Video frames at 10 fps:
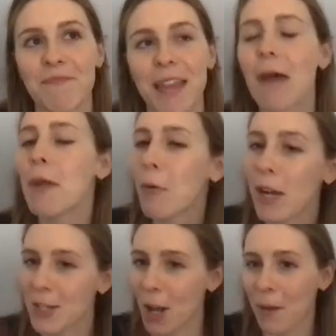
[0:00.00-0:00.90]
I'm not ready
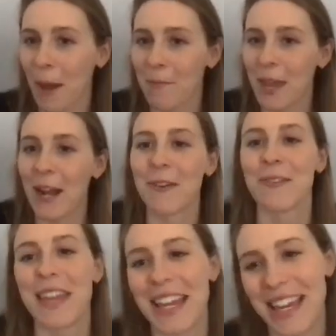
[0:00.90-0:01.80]
to talk about them yet, I don't
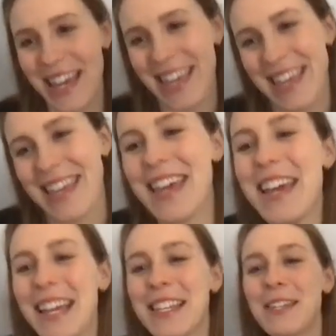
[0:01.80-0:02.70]
think, because